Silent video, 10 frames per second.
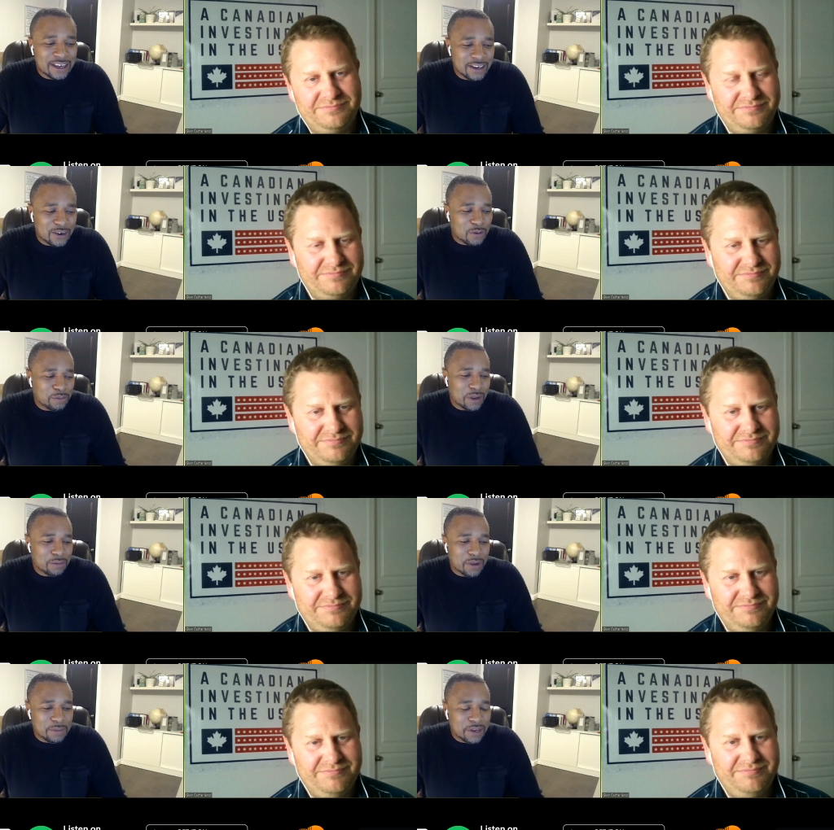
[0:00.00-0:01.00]
Speaker 1: you know,
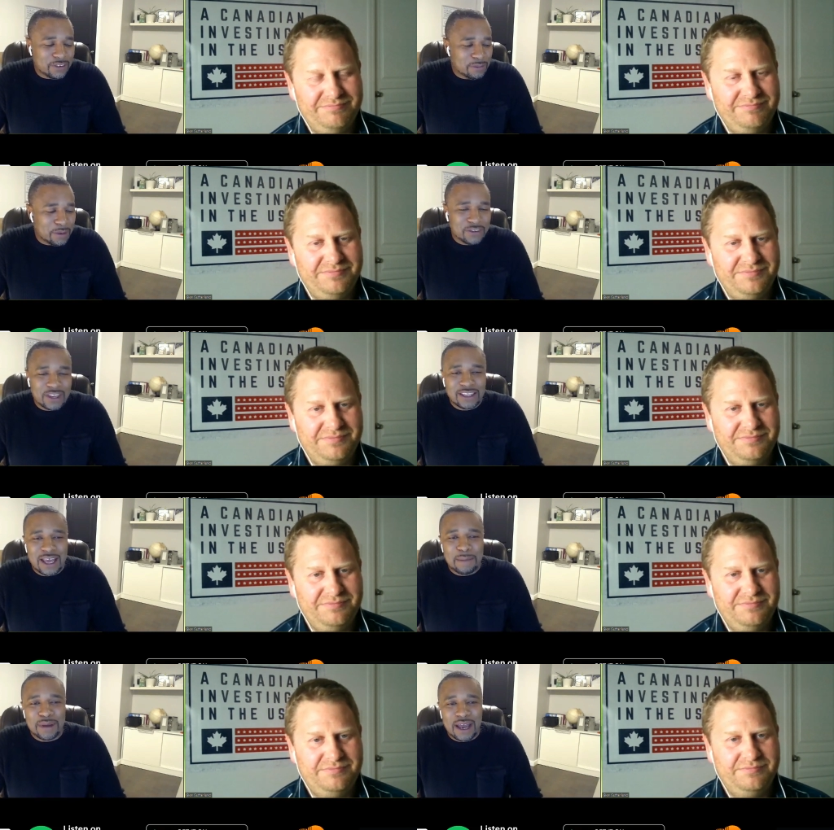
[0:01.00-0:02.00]
maybe it's maybe it's not
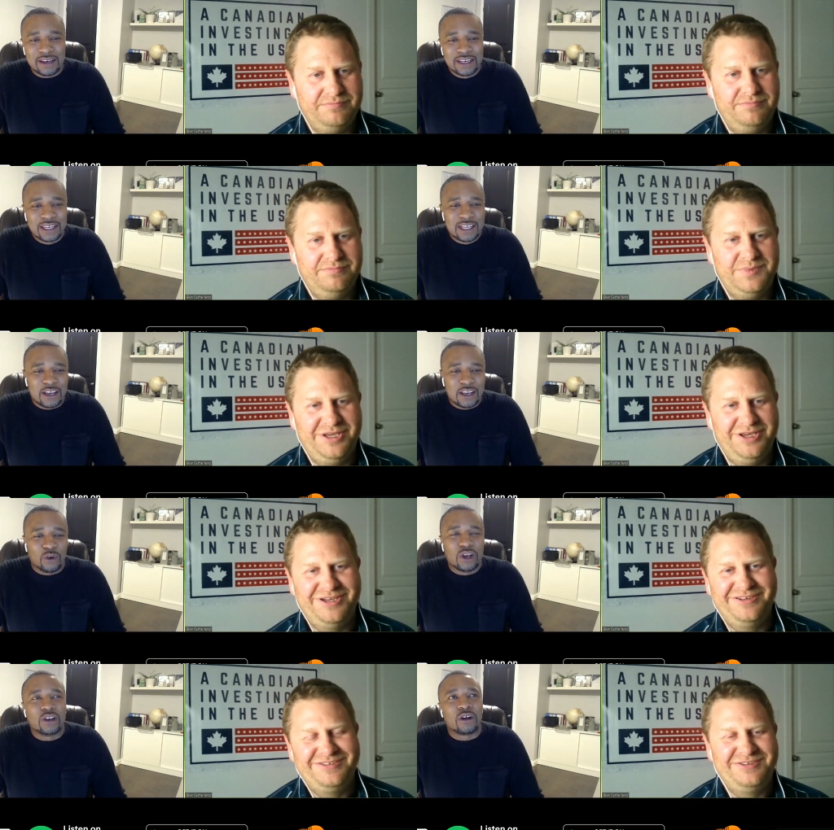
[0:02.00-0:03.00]
that bad. You know,
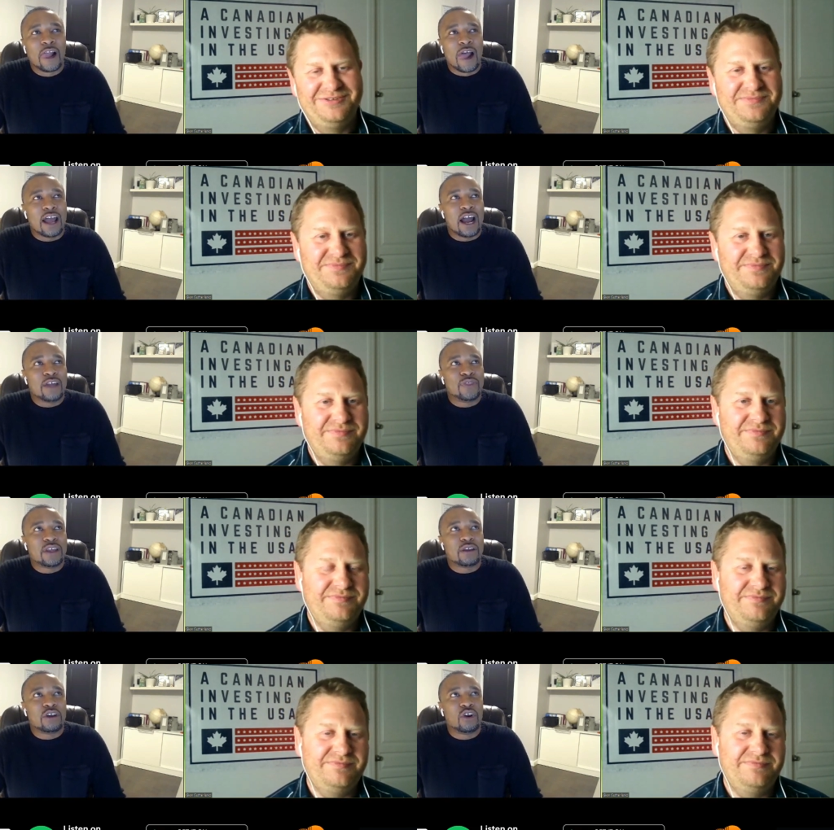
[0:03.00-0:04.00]
hey, look, I, I
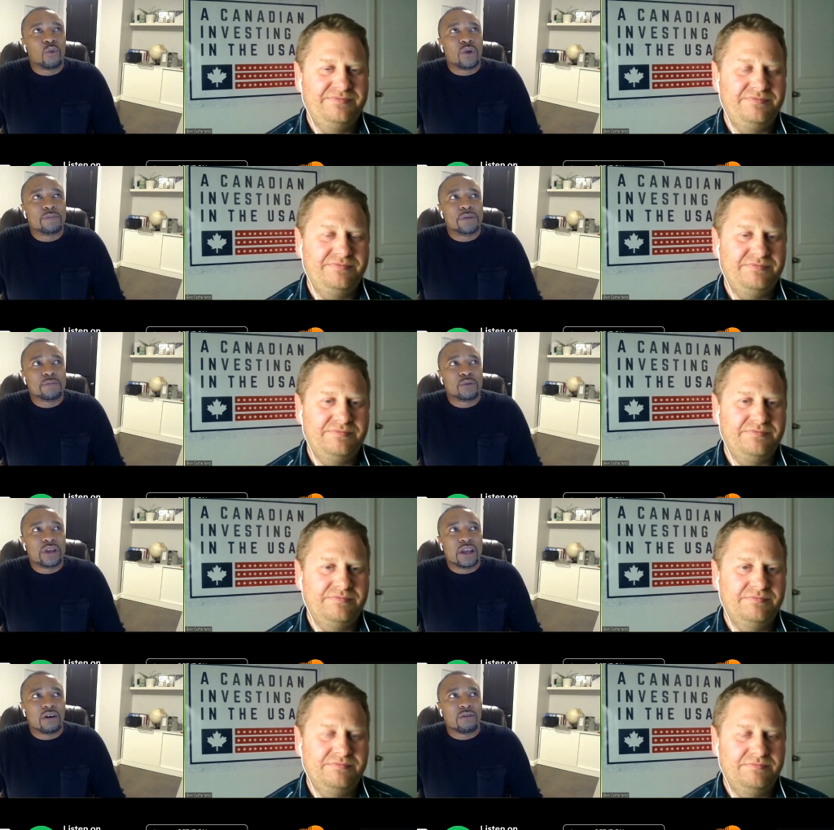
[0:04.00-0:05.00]
think you know when people
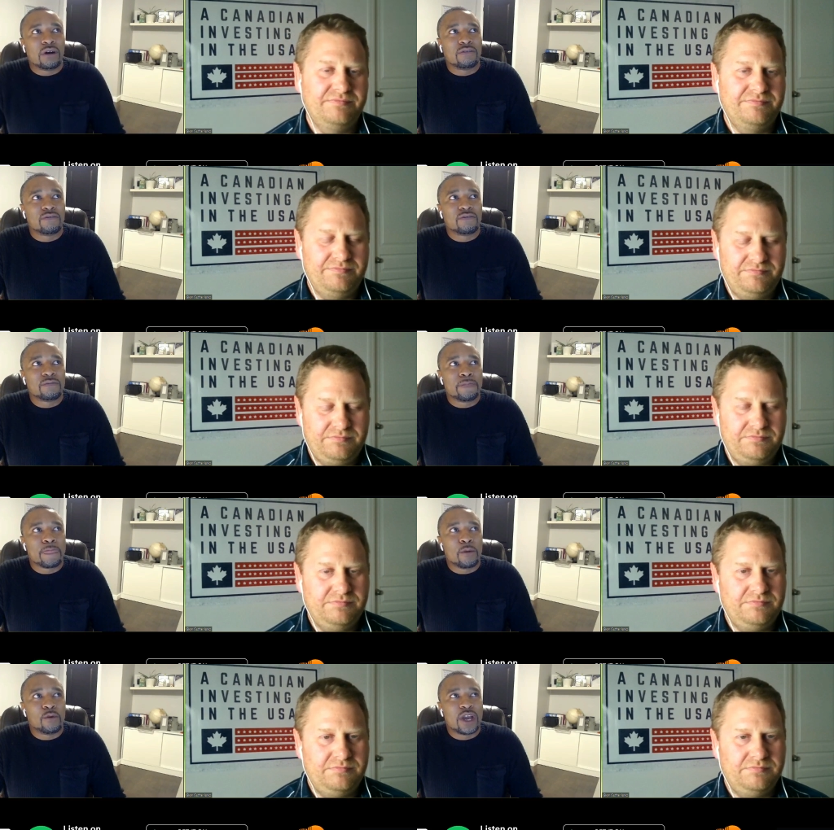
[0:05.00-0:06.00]
hear of,
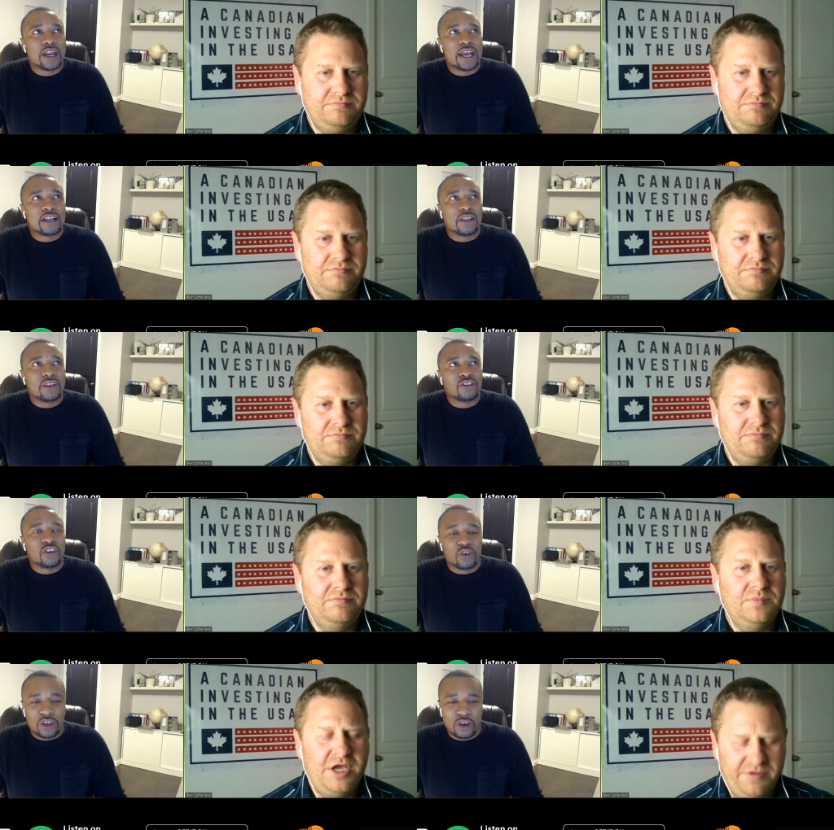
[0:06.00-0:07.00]
you know, we kind of ended on this. You
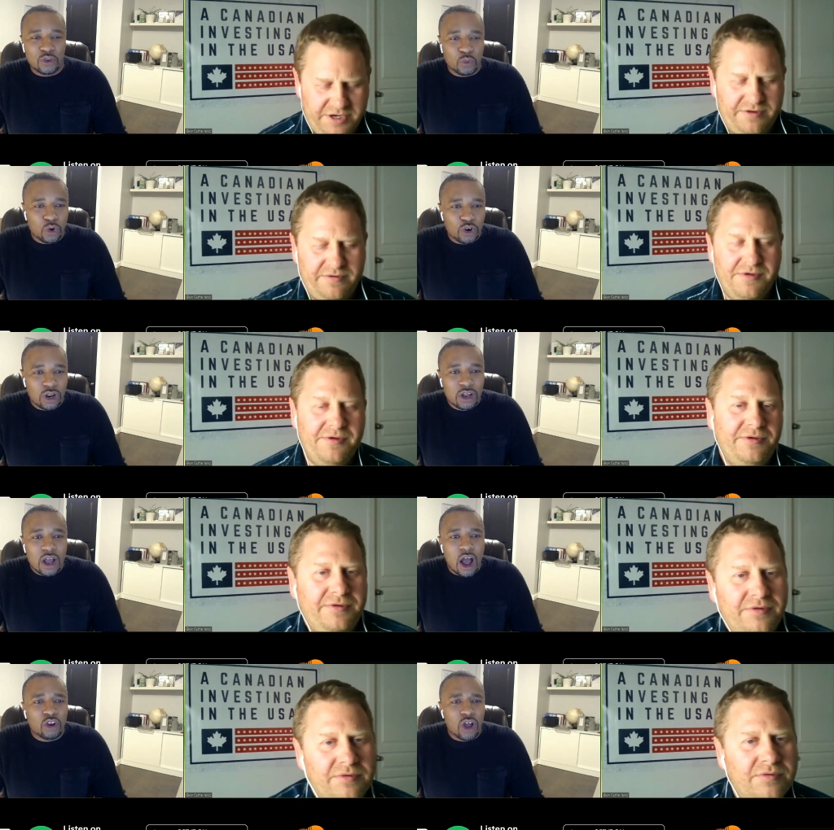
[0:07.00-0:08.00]
know, they hear yeah, the right. word
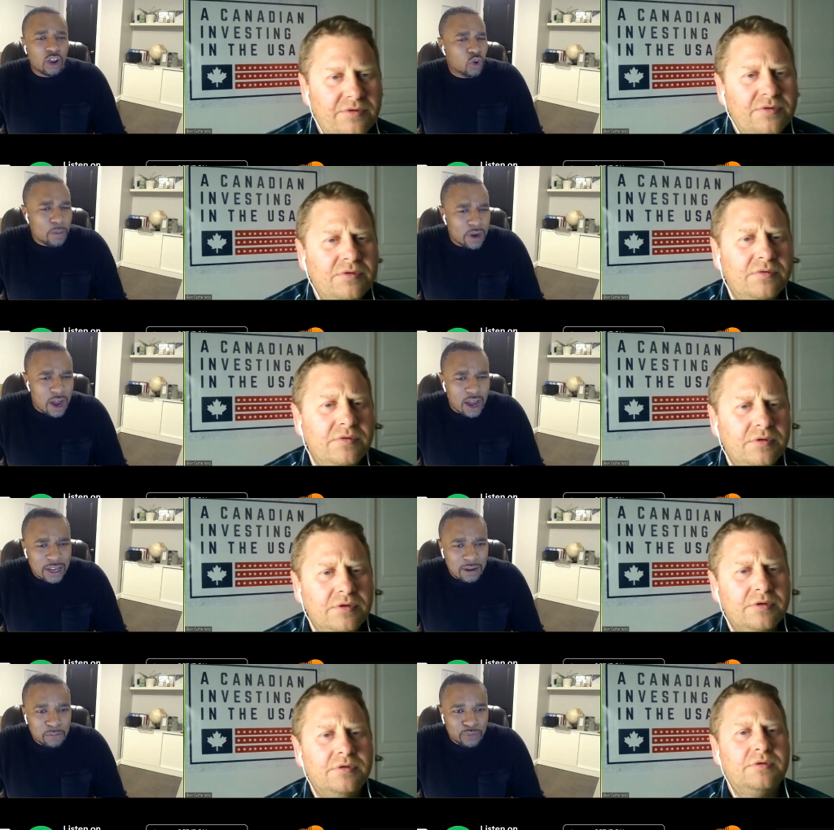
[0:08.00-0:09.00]
Ill-
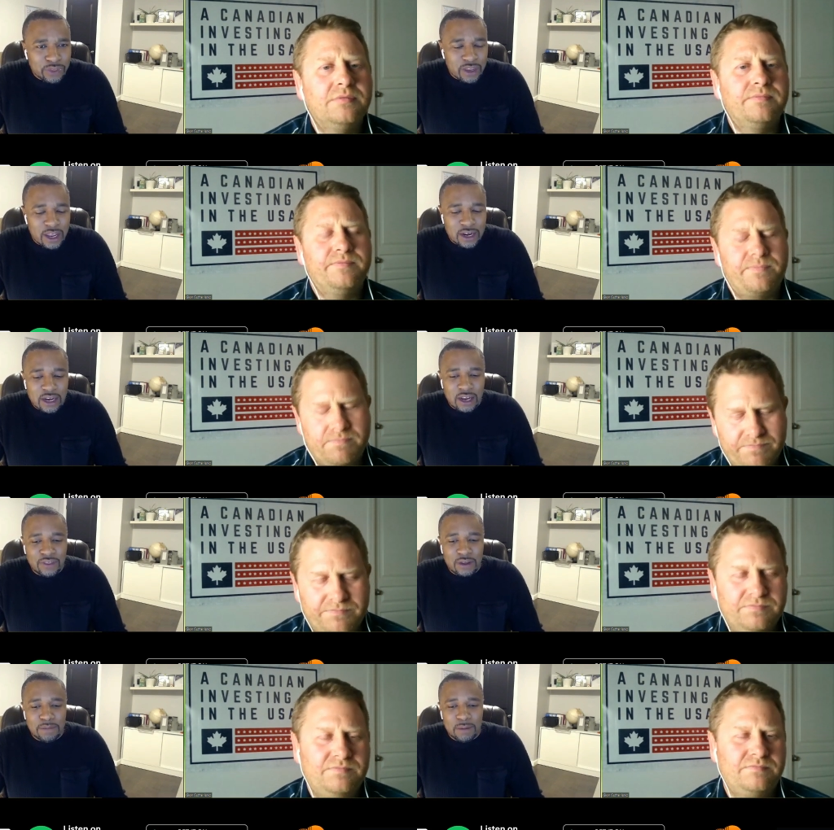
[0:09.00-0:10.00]
Illuminati, and and I
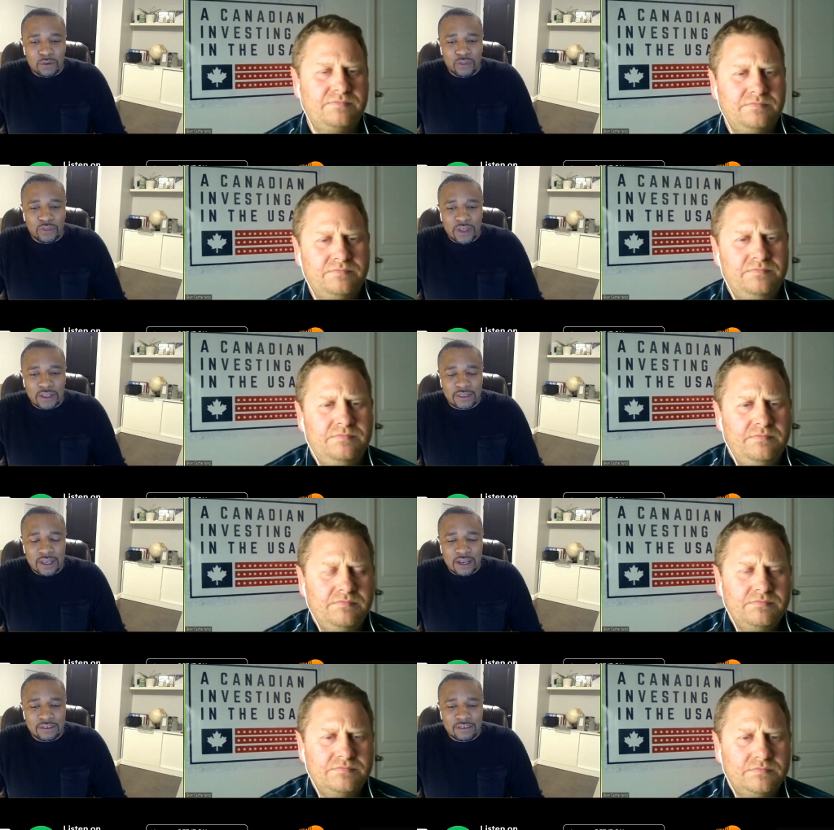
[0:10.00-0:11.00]
think people think
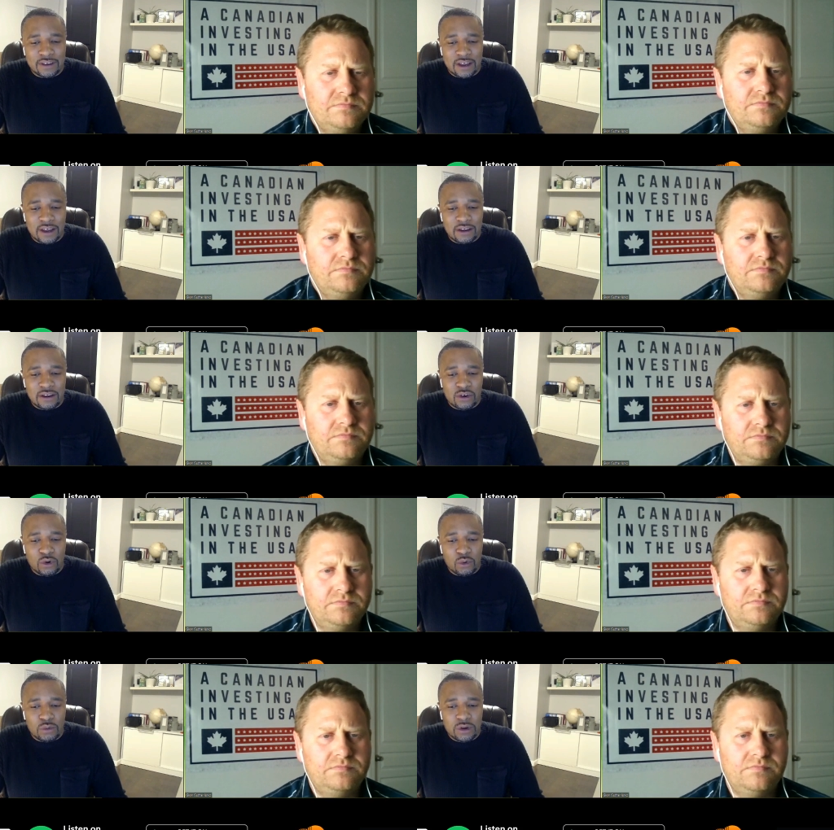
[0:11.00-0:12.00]
that's uh, you
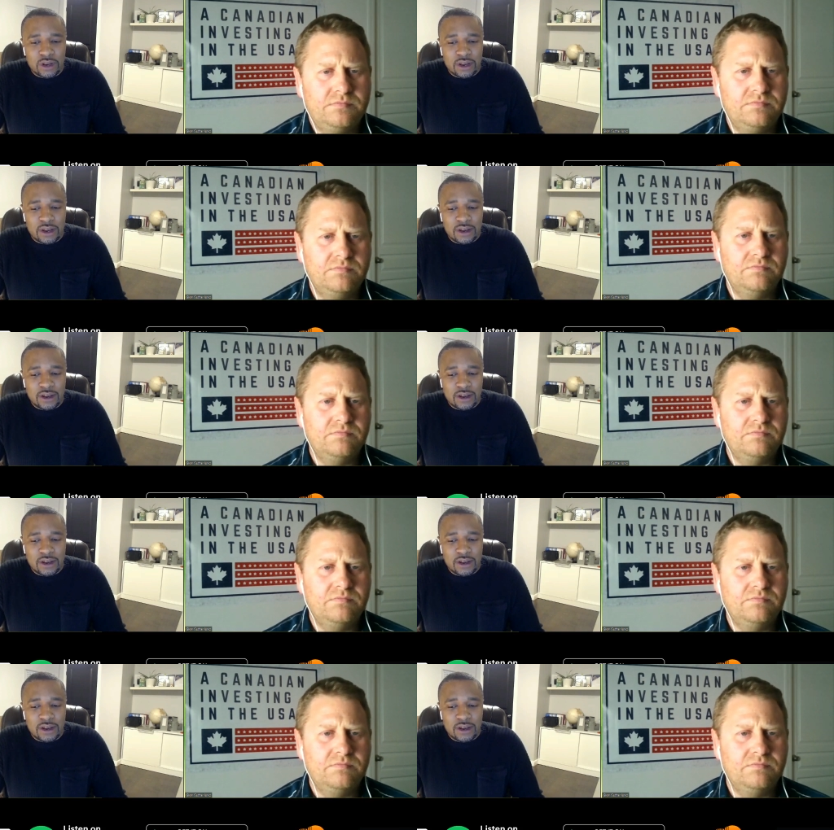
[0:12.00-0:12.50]
know. Uh,